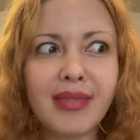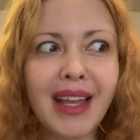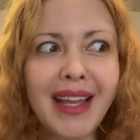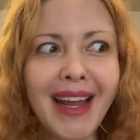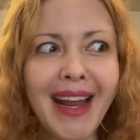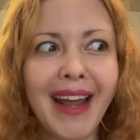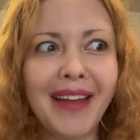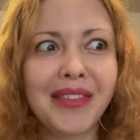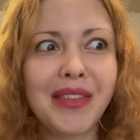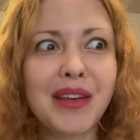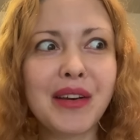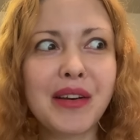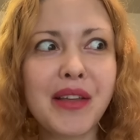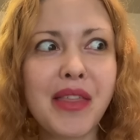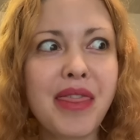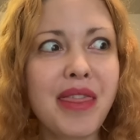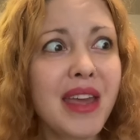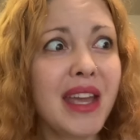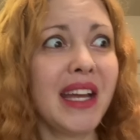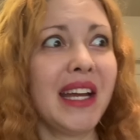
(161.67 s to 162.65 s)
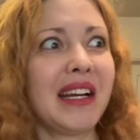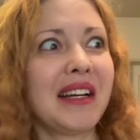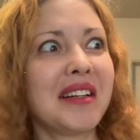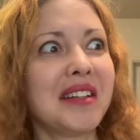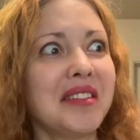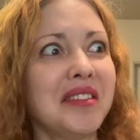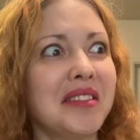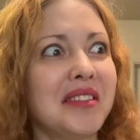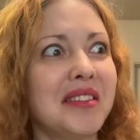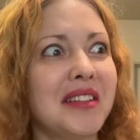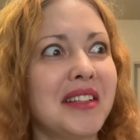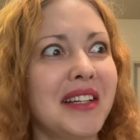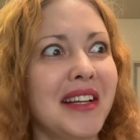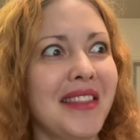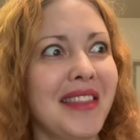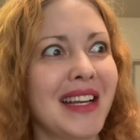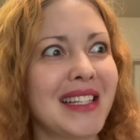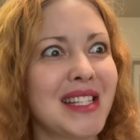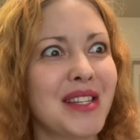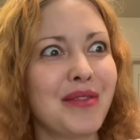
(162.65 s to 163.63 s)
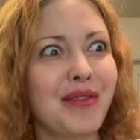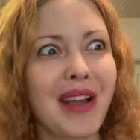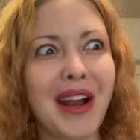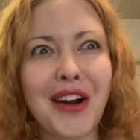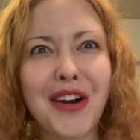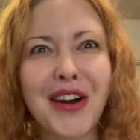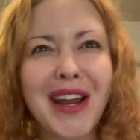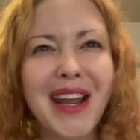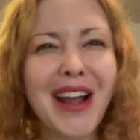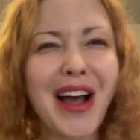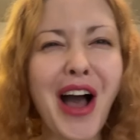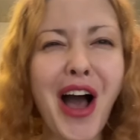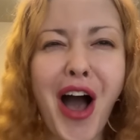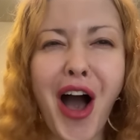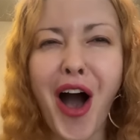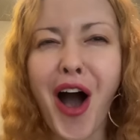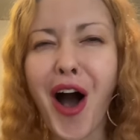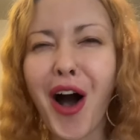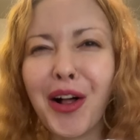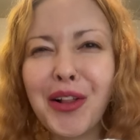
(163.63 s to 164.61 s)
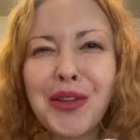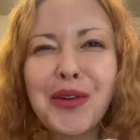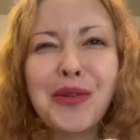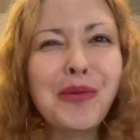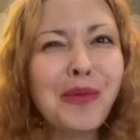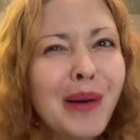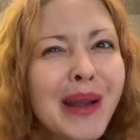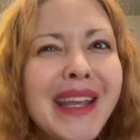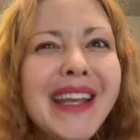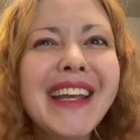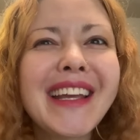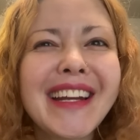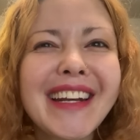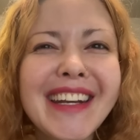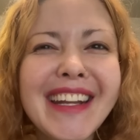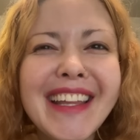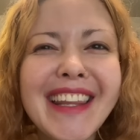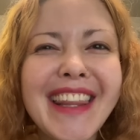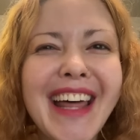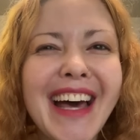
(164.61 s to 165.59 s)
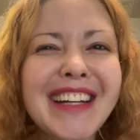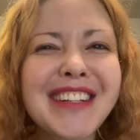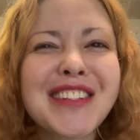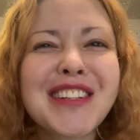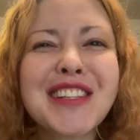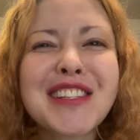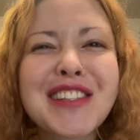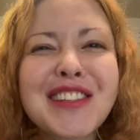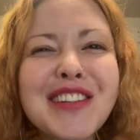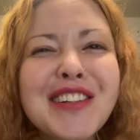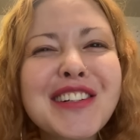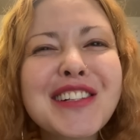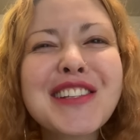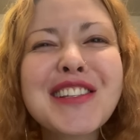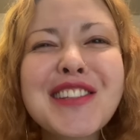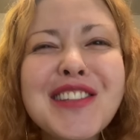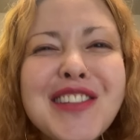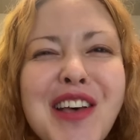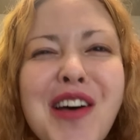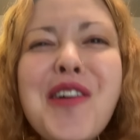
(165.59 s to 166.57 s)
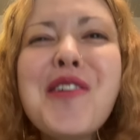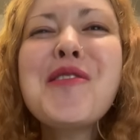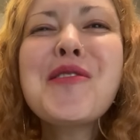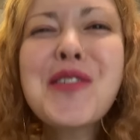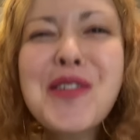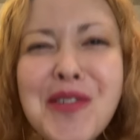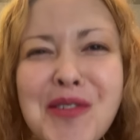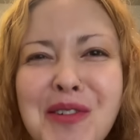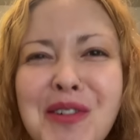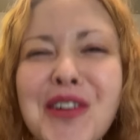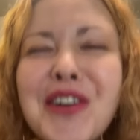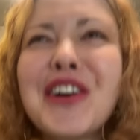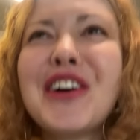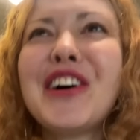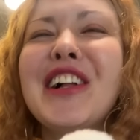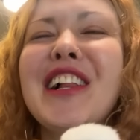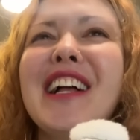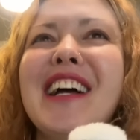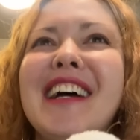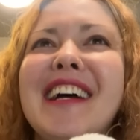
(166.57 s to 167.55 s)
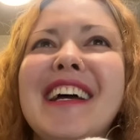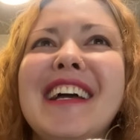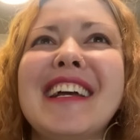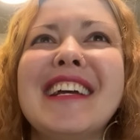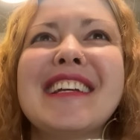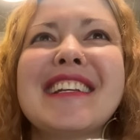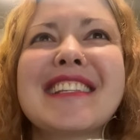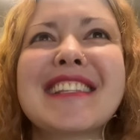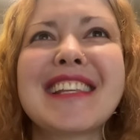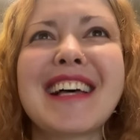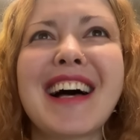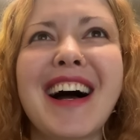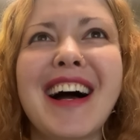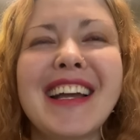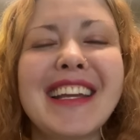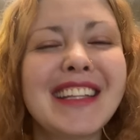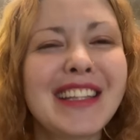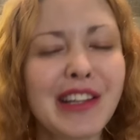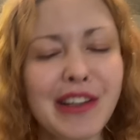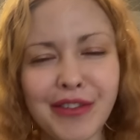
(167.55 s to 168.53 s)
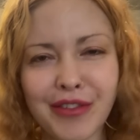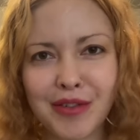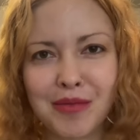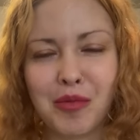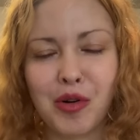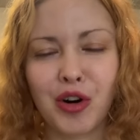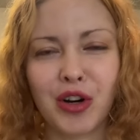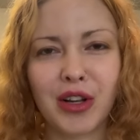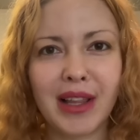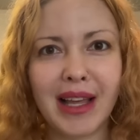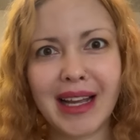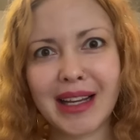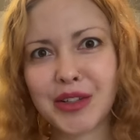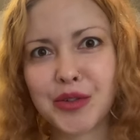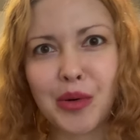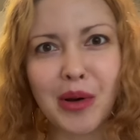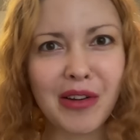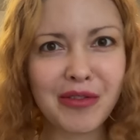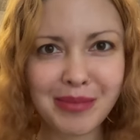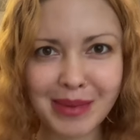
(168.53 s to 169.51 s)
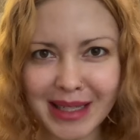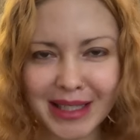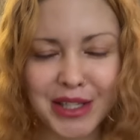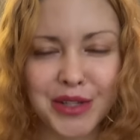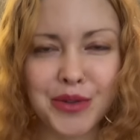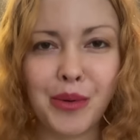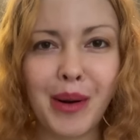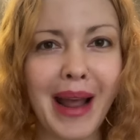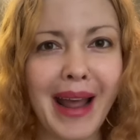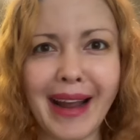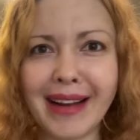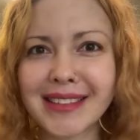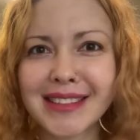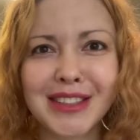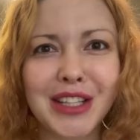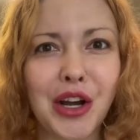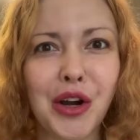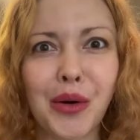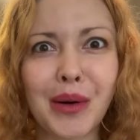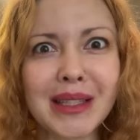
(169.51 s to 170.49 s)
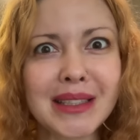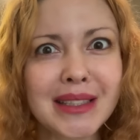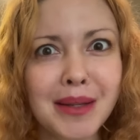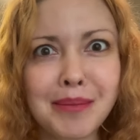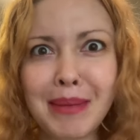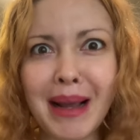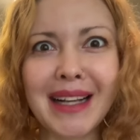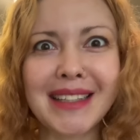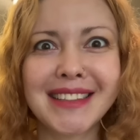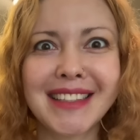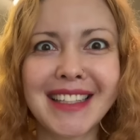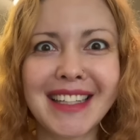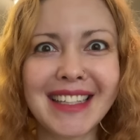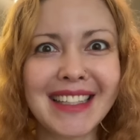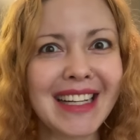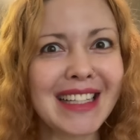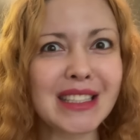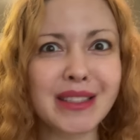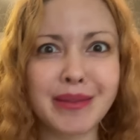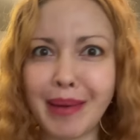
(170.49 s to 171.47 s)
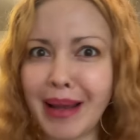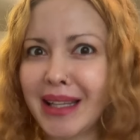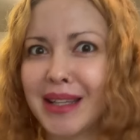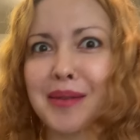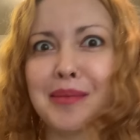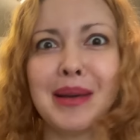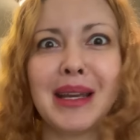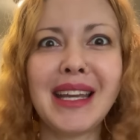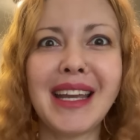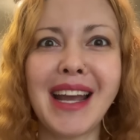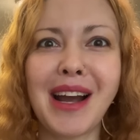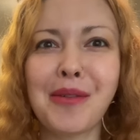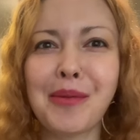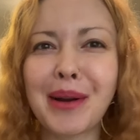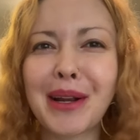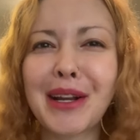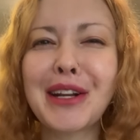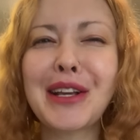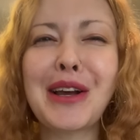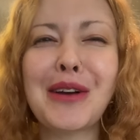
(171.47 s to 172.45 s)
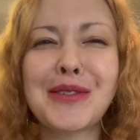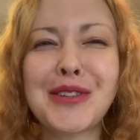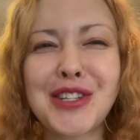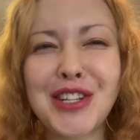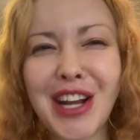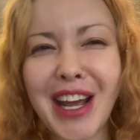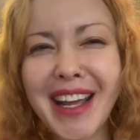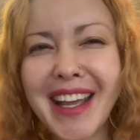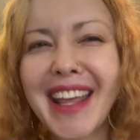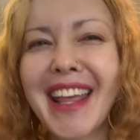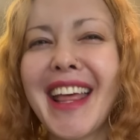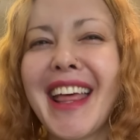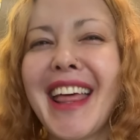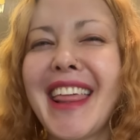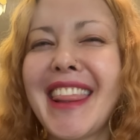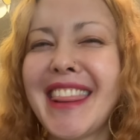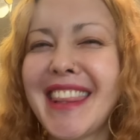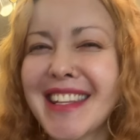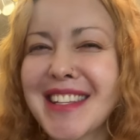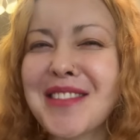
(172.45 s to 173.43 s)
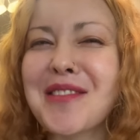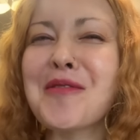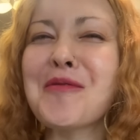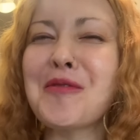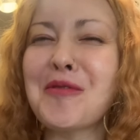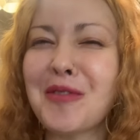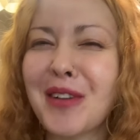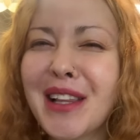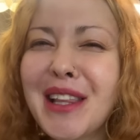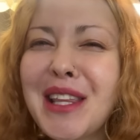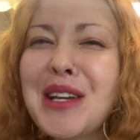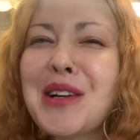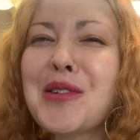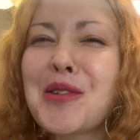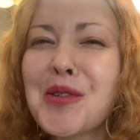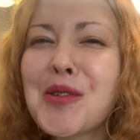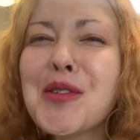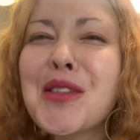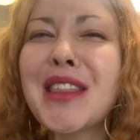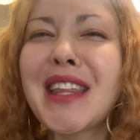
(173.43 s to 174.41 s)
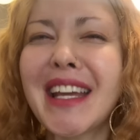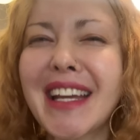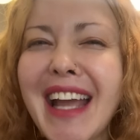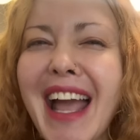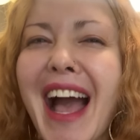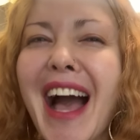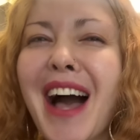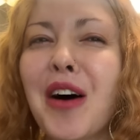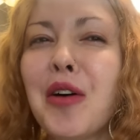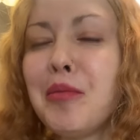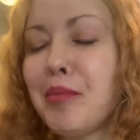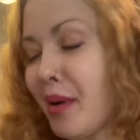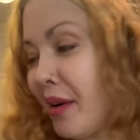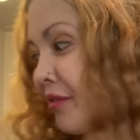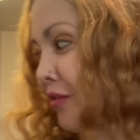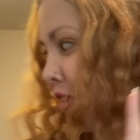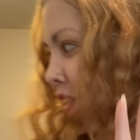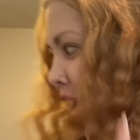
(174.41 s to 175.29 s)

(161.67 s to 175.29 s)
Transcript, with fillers: And the thing that's very Halloween, that just looks so cool, is that uh, in Livermore, like 12 minutes away. So it's amazing. It's meant to be. And we're going to go check this really cool thing out. But for